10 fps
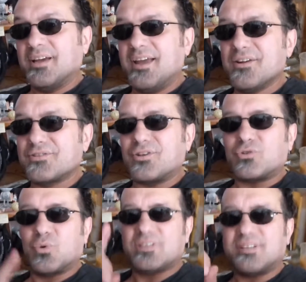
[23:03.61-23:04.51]
Here's the
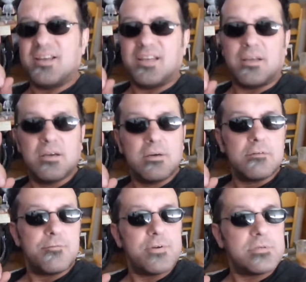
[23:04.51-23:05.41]
twist ending.
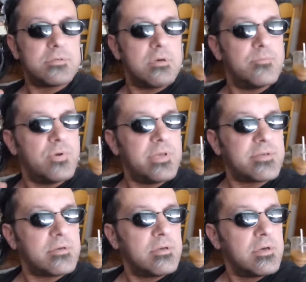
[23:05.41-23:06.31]
For some
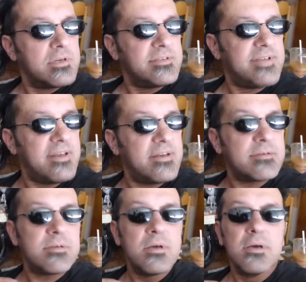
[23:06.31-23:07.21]
reason,
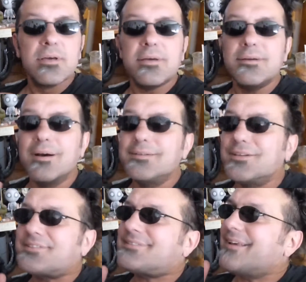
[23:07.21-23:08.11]
dentists can
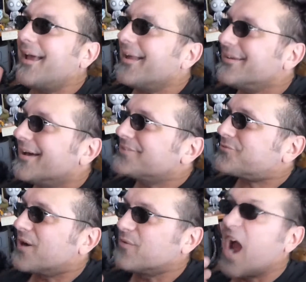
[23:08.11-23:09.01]
understand
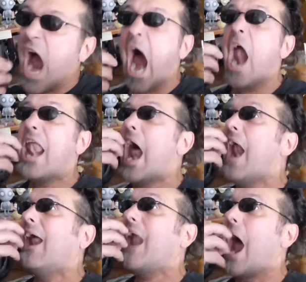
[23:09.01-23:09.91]
us when
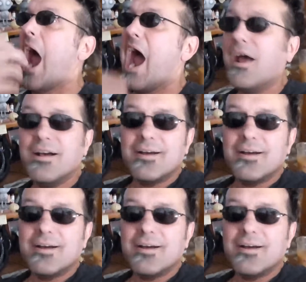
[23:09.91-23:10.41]
we're...